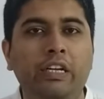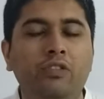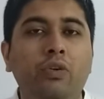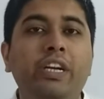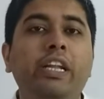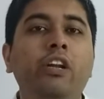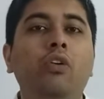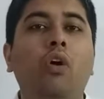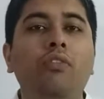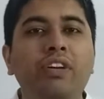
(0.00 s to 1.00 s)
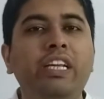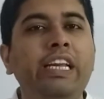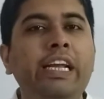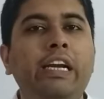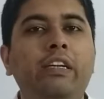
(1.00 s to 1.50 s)
So it can often
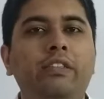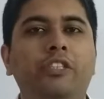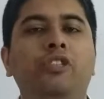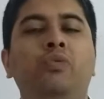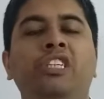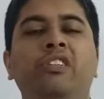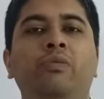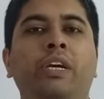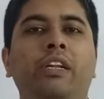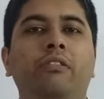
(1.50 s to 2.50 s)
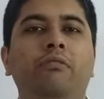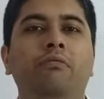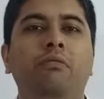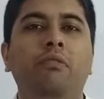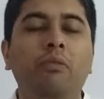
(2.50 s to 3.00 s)
create a situation where
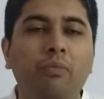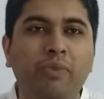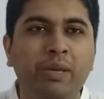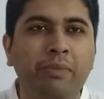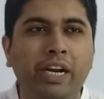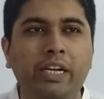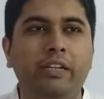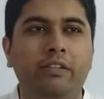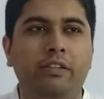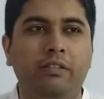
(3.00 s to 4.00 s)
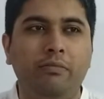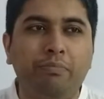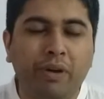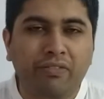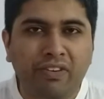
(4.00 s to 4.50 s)
we might
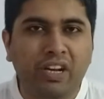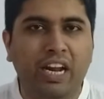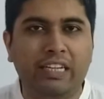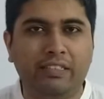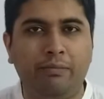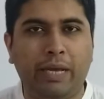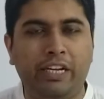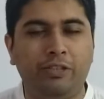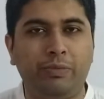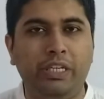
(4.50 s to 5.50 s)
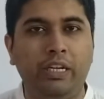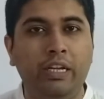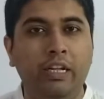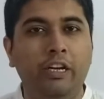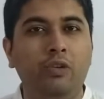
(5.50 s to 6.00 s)
prefer as a management
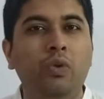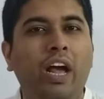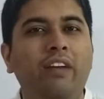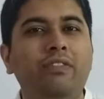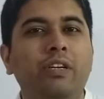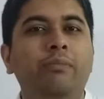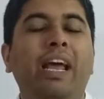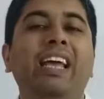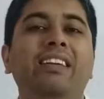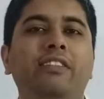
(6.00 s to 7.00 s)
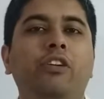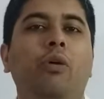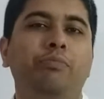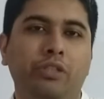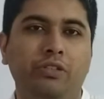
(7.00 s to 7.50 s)
to have some exit
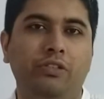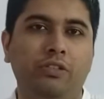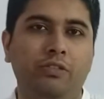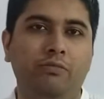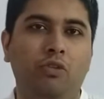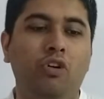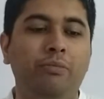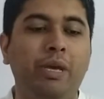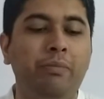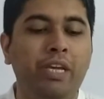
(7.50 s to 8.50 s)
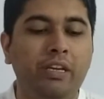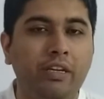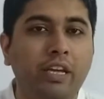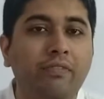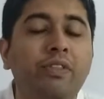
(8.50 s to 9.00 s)
options. Or
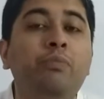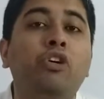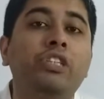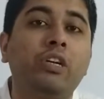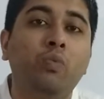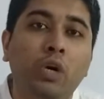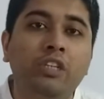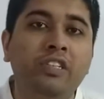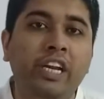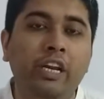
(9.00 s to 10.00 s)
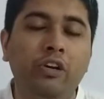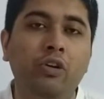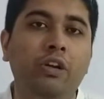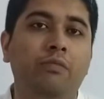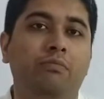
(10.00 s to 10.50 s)
maybe if the project works really
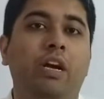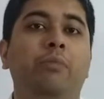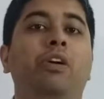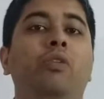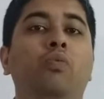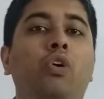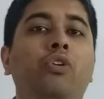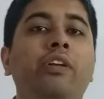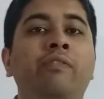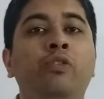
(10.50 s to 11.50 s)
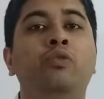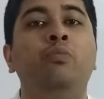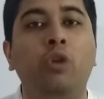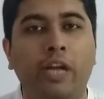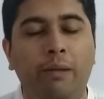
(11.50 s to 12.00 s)
good, I might want to infuse
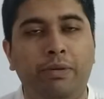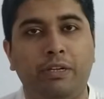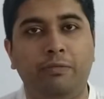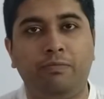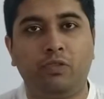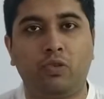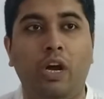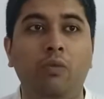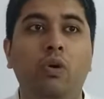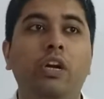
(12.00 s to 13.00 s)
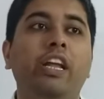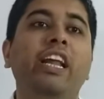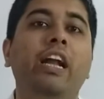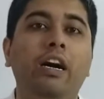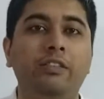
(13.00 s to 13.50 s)
more capital. So I want
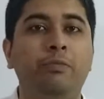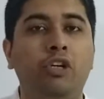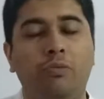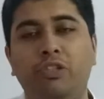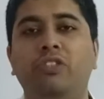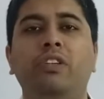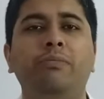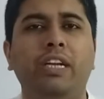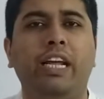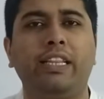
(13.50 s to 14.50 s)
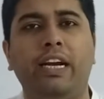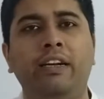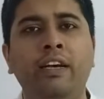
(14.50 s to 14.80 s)
enhancement options, something like that.